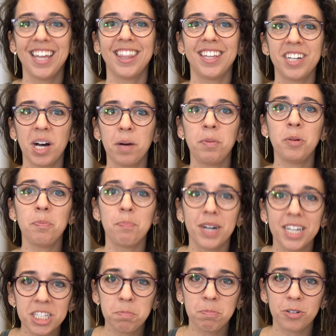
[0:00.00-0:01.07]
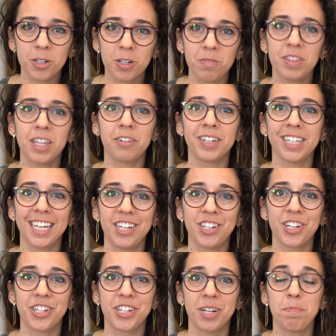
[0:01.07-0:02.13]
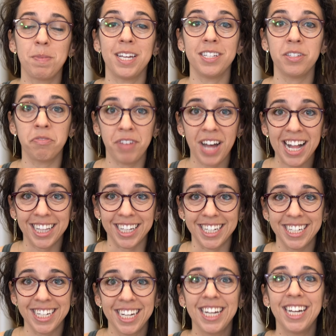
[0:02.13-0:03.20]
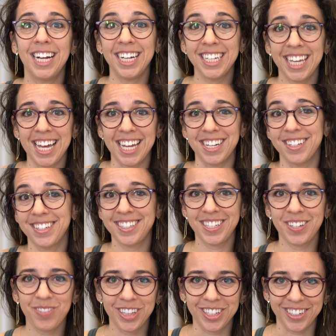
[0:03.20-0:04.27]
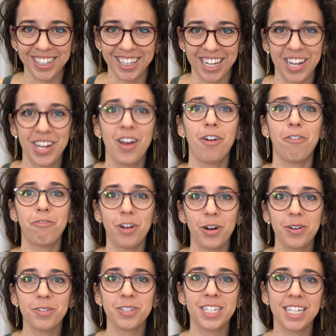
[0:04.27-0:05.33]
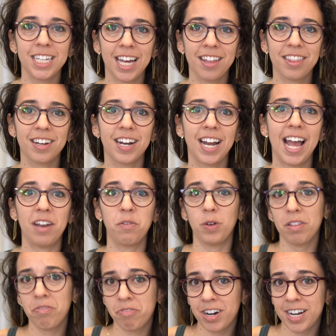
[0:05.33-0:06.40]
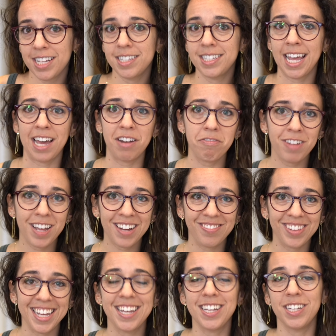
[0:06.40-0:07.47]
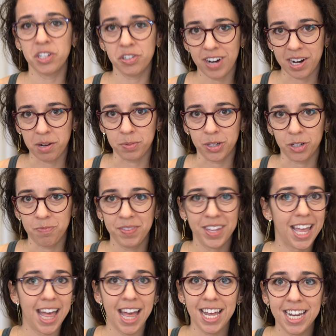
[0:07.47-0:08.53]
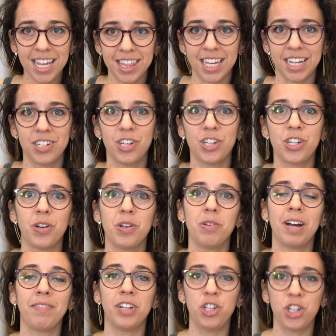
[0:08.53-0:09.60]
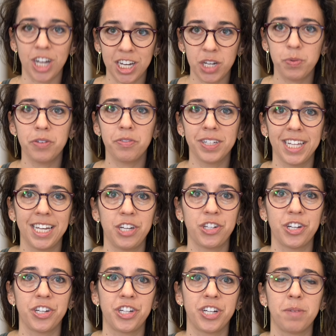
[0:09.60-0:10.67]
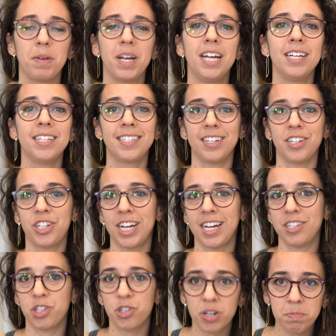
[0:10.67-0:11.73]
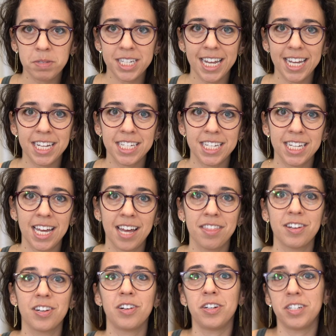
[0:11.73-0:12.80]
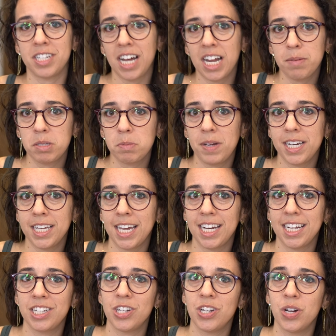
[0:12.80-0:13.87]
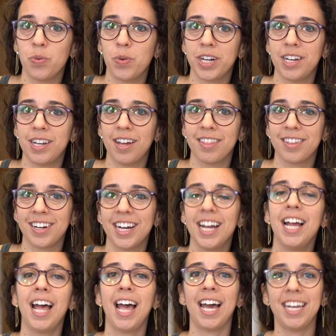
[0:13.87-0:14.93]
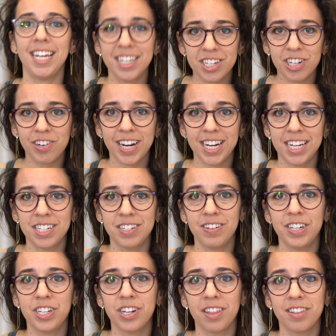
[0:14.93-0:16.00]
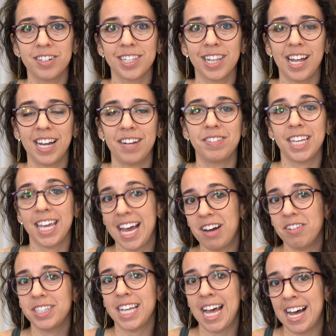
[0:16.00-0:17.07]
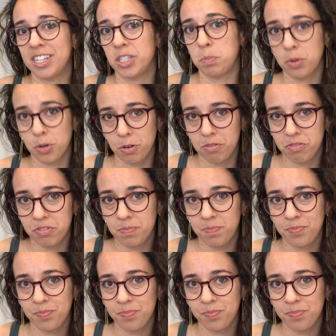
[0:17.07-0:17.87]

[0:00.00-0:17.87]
The couple must prove their relationship is valid. Again, similarly, photos together and with friends and family credible. Anything to show you have a genuine relationship, such as trips taken together or time spent getting to know one another and integrate into each other's lives, counts as proof.